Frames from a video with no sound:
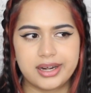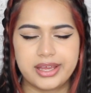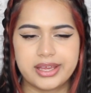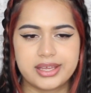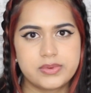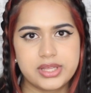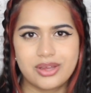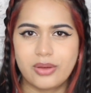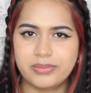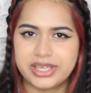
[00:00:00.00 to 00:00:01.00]
Like it's really
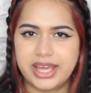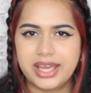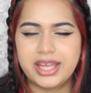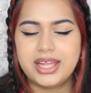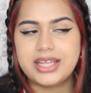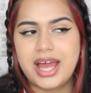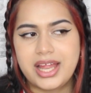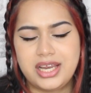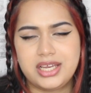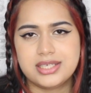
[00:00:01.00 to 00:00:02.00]
complicated
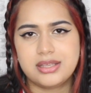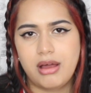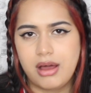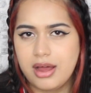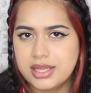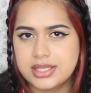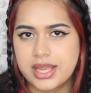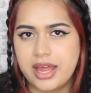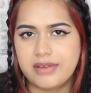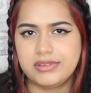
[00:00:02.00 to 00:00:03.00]
and it's hard to
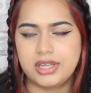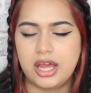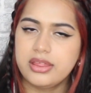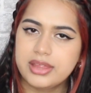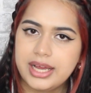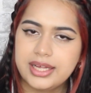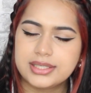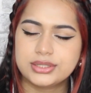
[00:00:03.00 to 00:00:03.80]
kind of learn that,